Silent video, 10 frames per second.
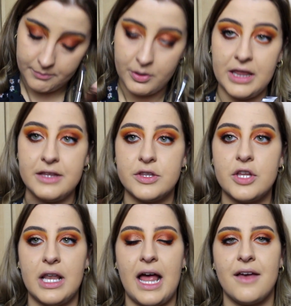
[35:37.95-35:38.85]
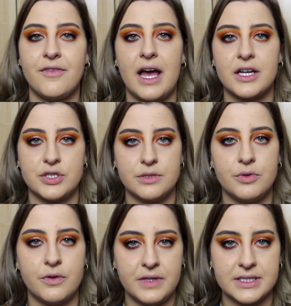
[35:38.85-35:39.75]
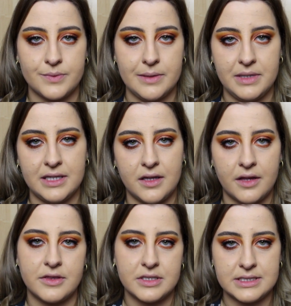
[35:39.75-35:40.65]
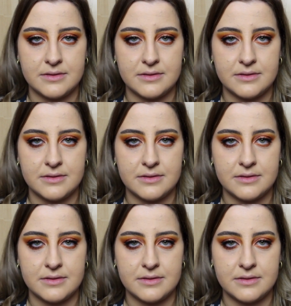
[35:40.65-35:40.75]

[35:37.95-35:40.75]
But the live action movies, we mean, not